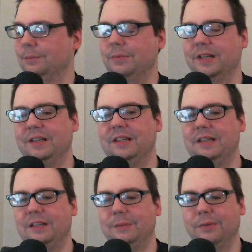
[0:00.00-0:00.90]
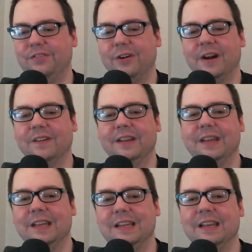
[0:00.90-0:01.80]
But before I really
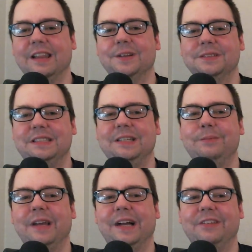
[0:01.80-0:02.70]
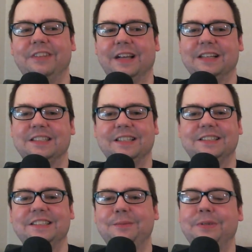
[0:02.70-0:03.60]
get into those deep dives, like I saw
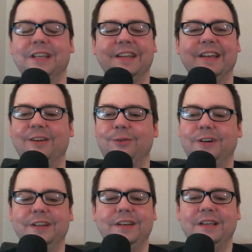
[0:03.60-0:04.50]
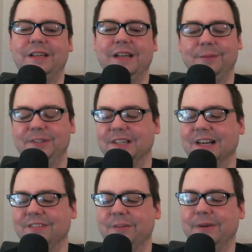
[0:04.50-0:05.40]
CPN had one. I'm sure
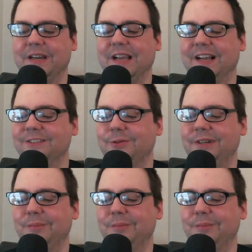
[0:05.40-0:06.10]
everybody has one